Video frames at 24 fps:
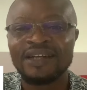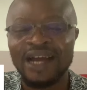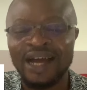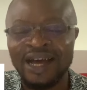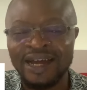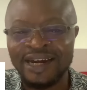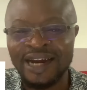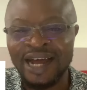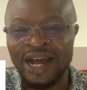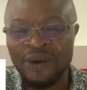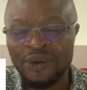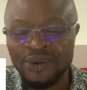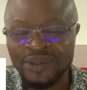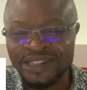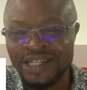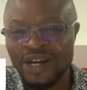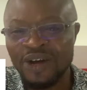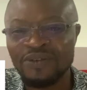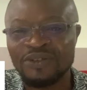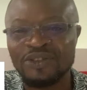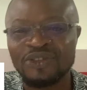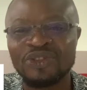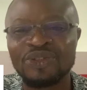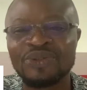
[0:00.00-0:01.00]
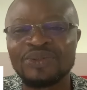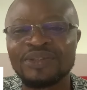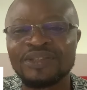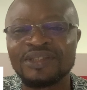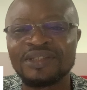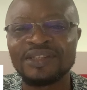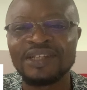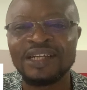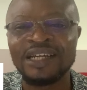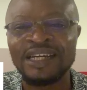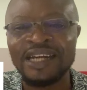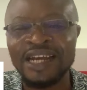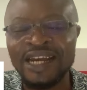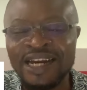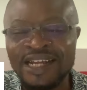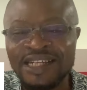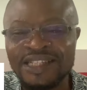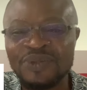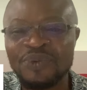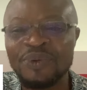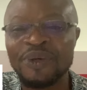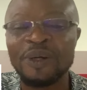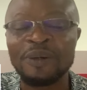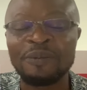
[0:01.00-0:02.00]
an iota of truth in
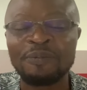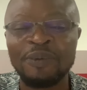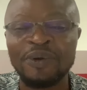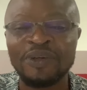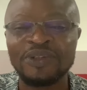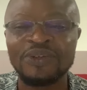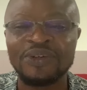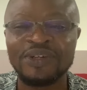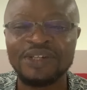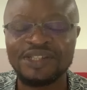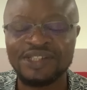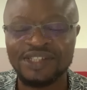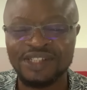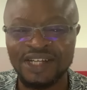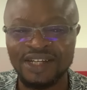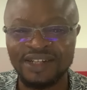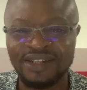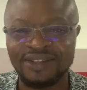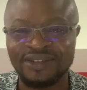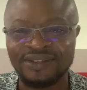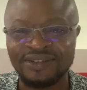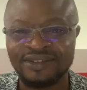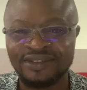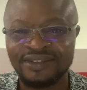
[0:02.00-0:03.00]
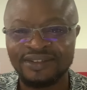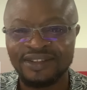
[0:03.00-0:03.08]
anything we report on this channel.